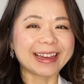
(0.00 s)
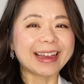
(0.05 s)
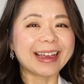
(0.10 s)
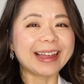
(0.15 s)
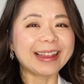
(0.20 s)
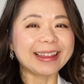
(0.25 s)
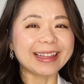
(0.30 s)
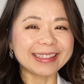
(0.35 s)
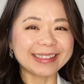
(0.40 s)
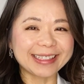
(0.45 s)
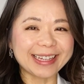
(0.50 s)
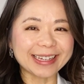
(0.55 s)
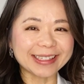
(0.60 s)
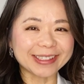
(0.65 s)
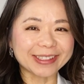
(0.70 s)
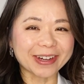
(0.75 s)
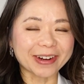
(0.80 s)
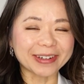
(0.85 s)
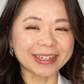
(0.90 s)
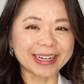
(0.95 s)
Let's get
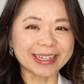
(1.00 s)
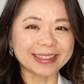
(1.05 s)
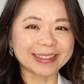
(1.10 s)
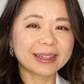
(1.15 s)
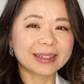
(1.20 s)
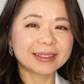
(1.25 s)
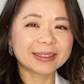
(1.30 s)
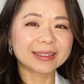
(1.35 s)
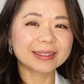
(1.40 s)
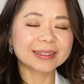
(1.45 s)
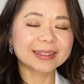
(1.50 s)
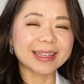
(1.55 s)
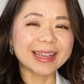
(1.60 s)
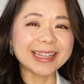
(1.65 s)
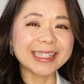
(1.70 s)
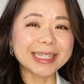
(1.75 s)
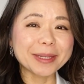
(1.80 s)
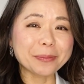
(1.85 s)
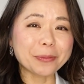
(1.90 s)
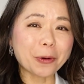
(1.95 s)
started.
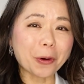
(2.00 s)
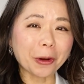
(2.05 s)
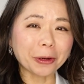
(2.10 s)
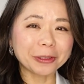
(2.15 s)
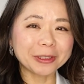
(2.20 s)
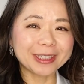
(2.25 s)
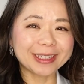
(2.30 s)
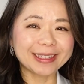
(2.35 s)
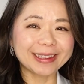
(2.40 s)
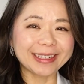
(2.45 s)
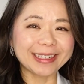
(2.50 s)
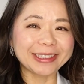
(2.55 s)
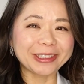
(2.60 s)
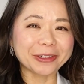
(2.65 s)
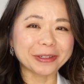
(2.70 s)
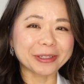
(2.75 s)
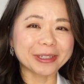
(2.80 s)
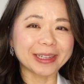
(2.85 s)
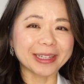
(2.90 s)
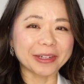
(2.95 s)
It's important to clean
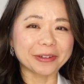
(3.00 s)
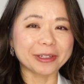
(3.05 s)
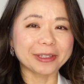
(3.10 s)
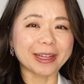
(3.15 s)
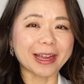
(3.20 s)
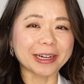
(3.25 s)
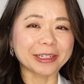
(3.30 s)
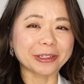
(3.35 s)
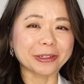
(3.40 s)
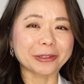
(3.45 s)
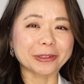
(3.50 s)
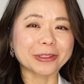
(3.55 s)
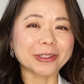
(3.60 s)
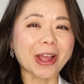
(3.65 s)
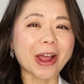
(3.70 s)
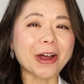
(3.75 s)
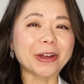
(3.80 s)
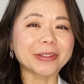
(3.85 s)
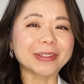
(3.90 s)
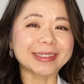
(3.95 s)
your clear aligners
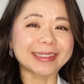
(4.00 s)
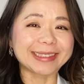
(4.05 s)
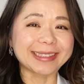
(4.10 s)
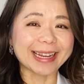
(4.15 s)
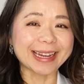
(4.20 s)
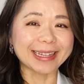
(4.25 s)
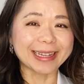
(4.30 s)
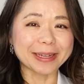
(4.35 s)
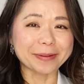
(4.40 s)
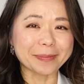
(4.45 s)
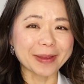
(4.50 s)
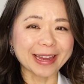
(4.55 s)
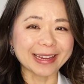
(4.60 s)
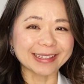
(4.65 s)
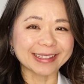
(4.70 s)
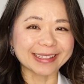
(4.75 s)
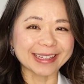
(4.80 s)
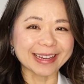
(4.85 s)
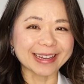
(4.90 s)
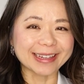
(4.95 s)
on a daily
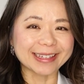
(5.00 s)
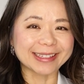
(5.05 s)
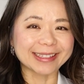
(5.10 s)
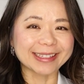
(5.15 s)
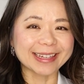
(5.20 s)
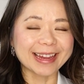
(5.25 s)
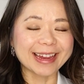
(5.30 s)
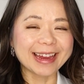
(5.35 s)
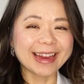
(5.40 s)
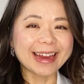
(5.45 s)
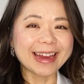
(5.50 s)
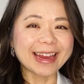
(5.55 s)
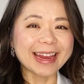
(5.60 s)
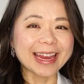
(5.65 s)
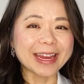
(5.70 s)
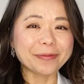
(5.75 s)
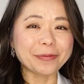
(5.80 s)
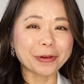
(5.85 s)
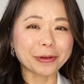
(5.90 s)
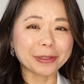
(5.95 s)
basis.
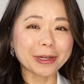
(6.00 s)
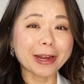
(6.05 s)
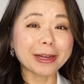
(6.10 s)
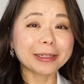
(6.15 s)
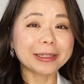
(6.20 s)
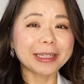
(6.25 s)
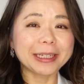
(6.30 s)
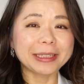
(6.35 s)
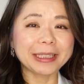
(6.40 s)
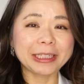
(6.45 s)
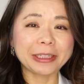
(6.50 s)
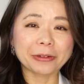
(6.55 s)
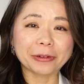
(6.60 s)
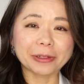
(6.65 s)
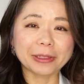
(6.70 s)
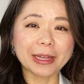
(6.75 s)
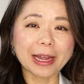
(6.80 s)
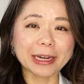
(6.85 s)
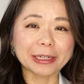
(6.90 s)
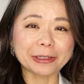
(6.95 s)
If you're not cleaning your
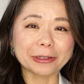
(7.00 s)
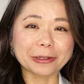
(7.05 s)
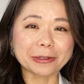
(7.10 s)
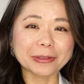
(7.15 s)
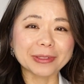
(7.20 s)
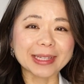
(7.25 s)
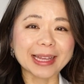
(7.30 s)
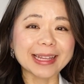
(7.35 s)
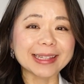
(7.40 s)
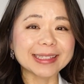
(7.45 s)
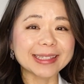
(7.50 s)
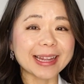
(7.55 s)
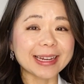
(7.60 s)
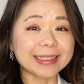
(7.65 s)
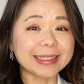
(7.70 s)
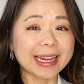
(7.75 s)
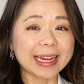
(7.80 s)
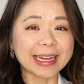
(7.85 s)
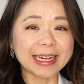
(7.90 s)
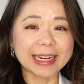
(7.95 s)
aligners, it's like
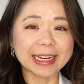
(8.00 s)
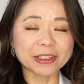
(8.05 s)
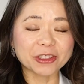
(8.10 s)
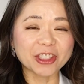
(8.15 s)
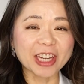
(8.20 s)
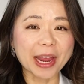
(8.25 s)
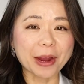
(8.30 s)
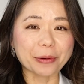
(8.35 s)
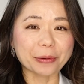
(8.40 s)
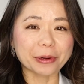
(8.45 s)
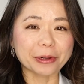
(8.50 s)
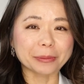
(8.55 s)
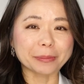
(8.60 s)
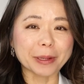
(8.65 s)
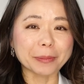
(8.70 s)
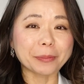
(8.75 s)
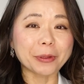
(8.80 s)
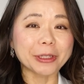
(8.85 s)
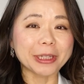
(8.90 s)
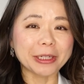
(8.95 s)
taking a shower
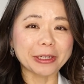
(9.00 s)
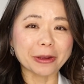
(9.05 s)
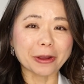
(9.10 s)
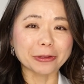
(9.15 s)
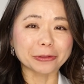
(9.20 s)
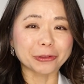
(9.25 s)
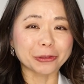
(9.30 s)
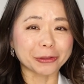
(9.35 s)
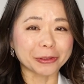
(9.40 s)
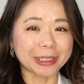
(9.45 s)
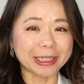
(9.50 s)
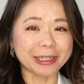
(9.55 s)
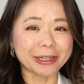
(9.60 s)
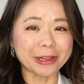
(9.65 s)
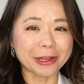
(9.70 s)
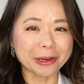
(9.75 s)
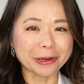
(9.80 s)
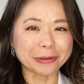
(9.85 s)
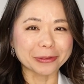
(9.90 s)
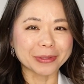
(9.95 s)
but putting on dirty
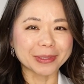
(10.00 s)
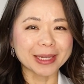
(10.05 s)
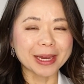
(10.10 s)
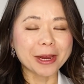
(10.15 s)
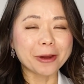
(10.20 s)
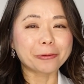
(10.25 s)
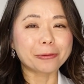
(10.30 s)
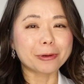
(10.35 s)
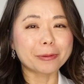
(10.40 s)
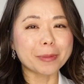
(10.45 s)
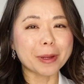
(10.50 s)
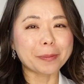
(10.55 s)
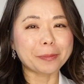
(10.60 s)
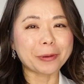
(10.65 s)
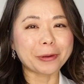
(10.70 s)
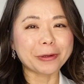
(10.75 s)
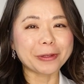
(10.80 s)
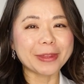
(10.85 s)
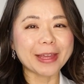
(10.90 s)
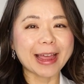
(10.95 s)
clothes.
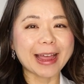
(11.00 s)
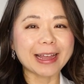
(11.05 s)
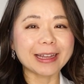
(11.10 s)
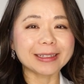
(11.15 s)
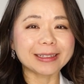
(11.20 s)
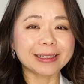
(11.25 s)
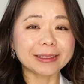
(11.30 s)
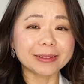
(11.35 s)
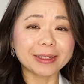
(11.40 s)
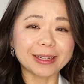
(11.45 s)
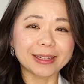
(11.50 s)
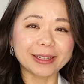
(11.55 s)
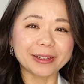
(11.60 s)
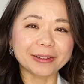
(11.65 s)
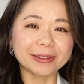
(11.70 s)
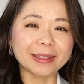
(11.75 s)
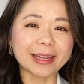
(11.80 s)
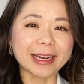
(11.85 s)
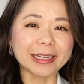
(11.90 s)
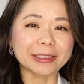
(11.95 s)
Remember that clear
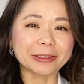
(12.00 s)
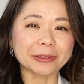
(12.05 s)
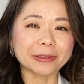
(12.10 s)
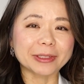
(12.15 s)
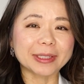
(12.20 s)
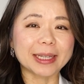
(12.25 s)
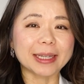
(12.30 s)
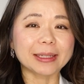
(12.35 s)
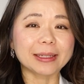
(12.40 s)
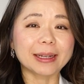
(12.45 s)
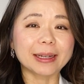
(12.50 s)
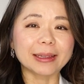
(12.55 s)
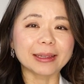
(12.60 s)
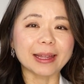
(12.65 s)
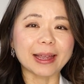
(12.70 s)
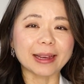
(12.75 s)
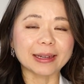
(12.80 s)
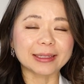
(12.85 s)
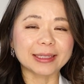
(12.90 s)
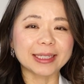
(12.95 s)
aligners can
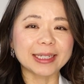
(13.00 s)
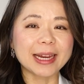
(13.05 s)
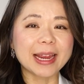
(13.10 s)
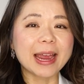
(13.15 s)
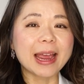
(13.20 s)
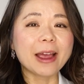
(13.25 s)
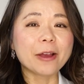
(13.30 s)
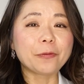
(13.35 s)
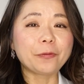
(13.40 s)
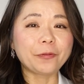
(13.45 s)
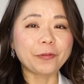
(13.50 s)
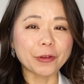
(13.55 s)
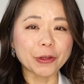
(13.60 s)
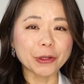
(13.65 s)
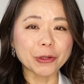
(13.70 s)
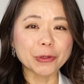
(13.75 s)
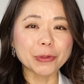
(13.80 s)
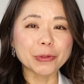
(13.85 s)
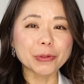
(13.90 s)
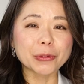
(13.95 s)
collect
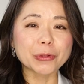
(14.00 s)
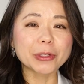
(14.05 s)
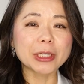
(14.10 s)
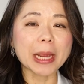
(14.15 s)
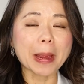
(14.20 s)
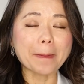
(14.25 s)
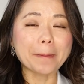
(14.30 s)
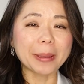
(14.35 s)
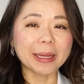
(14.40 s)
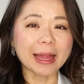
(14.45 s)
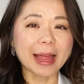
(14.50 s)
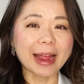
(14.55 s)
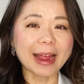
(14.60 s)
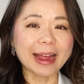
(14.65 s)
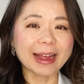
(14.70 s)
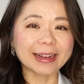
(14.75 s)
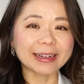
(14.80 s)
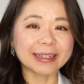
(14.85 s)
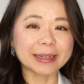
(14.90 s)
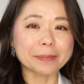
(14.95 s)
food,
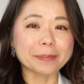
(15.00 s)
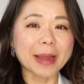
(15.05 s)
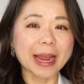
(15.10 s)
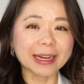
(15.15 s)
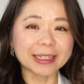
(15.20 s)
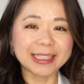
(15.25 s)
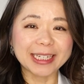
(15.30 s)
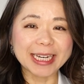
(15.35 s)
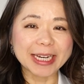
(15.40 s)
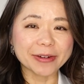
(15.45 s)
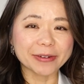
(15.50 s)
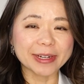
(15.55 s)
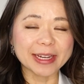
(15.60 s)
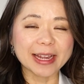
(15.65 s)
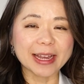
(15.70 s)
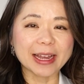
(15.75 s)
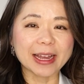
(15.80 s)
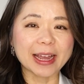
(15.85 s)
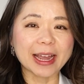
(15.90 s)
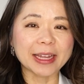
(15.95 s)
plaque,
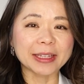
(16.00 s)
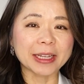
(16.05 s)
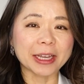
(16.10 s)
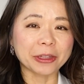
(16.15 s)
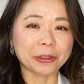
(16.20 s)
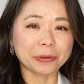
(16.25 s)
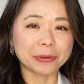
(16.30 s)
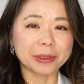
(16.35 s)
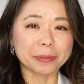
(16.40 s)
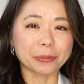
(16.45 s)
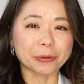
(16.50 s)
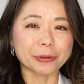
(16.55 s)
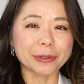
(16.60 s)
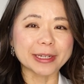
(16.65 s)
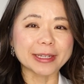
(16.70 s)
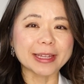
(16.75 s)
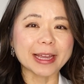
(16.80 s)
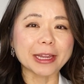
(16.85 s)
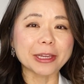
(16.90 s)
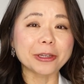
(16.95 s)
bacteria, and other debris
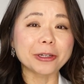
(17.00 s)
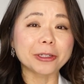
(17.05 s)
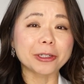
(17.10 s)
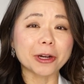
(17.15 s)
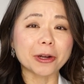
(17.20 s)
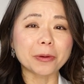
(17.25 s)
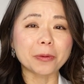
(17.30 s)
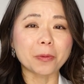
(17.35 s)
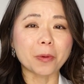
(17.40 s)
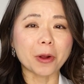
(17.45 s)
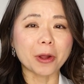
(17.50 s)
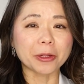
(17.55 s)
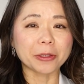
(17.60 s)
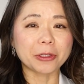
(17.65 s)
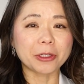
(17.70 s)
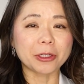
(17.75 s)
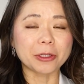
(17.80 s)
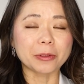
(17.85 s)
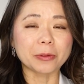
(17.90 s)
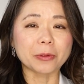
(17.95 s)
that you don't want
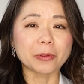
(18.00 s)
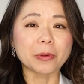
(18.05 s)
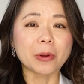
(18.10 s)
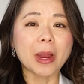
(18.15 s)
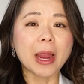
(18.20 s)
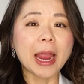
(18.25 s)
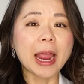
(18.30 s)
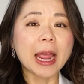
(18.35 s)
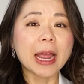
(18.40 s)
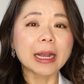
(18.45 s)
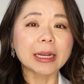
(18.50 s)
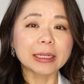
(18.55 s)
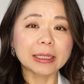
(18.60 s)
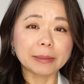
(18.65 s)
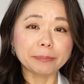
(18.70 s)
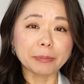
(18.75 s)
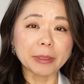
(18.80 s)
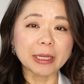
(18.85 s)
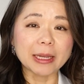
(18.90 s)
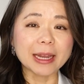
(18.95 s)
to
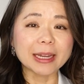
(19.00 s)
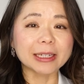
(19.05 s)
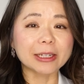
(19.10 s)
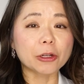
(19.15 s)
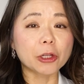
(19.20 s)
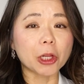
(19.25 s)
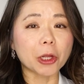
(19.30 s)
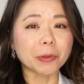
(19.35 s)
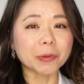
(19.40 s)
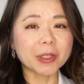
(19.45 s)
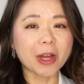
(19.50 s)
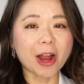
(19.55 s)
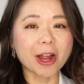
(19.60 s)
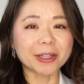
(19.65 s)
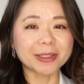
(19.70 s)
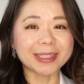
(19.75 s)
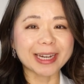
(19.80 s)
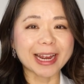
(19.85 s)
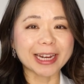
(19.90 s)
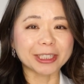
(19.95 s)
be in close
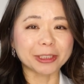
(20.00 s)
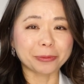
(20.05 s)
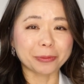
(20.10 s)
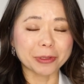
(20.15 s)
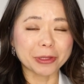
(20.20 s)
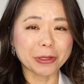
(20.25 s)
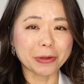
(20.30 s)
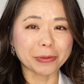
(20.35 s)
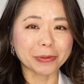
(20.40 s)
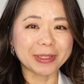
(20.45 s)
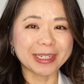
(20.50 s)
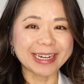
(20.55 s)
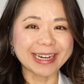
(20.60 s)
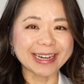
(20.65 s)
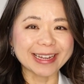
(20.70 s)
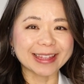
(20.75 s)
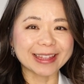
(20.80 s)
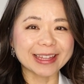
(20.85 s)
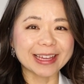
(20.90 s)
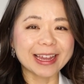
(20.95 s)
contact with your
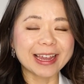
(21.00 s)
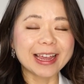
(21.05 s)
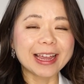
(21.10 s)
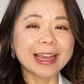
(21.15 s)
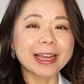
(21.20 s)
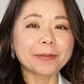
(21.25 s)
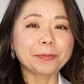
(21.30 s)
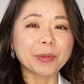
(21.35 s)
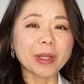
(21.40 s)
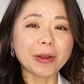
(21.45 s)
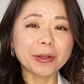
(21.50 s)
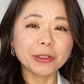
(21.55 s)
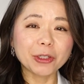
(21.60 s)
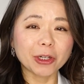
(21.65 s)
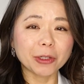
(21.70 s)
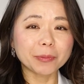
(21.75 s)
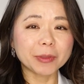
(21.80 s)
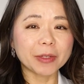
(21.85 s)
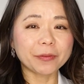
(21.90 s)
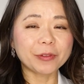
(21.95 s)
teeth. Now, in
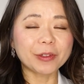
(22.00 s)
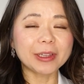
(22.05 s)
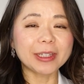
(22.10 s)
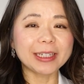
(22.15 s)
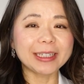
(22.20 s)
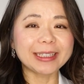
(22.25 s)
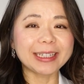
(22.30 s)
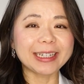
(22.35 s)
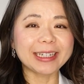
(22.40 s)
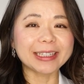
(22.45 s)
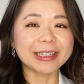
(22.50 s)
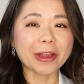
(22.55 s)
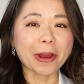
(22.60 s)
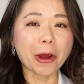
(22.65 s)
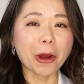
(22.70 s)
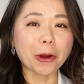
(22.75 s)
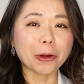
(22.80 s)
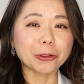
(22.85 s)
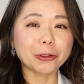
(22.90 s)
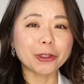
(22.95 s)
terms of cleaning, there
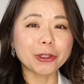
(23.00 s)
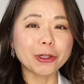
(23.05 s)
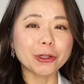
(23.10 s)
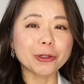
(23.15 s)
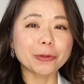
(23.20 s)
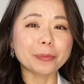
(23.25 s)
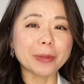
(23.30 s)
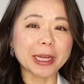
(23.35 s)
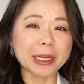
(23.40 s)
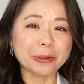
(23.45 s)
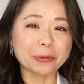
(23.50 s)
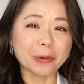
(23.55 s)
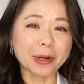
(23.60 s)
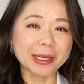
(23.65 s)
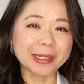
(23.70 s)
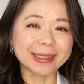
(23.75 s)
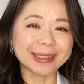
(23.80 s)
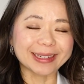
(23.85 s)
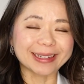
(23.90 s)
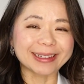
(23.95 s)
are two main
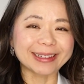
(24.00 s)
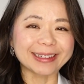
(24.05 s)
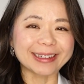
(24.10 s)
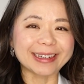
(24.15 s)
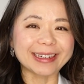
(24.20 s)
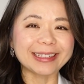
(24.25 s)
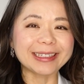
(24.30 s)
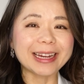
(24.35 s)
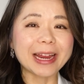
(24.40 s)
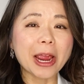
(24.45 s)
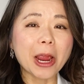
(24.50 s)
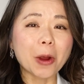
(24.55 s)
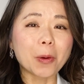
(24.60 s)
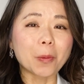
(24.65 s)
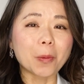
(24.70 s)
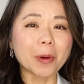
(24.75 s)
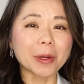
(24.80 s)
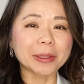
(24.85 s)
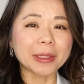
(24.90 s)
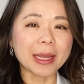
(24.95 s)
ways to clean.
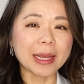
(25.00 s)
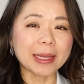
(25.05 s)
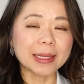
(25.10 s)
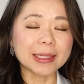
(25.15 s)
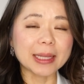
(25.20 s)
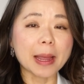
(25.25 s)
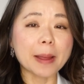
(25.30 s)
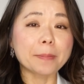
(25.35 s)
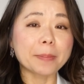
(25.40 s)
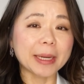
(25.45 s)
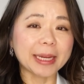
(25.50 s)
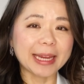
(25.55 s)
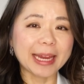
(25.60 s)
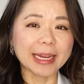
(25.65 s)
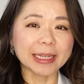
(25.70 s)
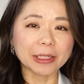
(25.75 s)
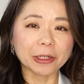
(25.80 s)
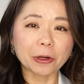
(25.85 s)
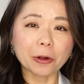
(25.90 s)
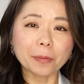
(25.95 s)
One is a
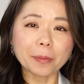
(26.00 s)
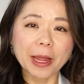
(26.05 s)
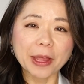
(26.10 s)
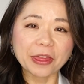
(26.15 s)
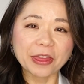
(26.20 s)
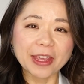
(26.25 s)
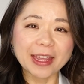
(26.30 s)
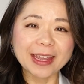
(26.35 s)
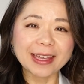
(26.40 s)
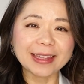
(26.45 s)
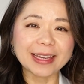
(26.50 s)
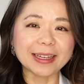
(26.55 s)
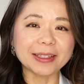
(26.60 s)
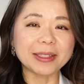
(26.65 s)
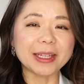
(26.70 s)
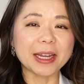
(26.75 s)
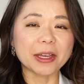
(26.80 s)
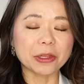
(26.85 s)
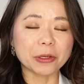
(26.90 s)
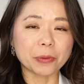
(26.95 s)
mechanical method and
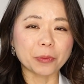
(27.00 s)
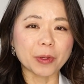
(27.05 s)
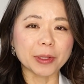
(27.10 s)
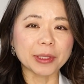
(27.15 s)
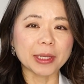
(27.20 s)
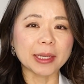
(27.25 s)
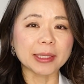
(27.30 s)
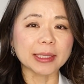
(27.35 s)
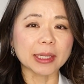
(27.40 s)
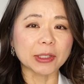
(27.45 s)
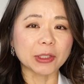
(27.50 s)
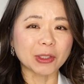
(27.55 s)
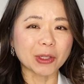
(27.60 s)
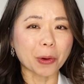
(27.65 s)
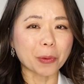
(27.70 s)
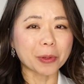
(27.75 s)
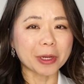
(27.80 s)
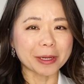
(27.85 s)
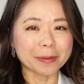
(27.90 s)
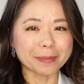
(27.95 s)
the other one is a
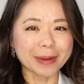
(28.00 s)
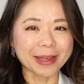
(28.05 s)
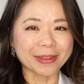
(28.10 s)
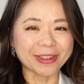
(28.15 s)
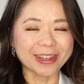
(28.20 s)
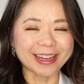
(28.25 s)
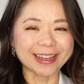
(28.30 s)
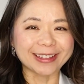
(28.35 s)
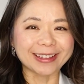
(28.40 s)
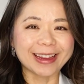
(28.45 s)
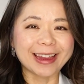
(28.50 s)
soaking method.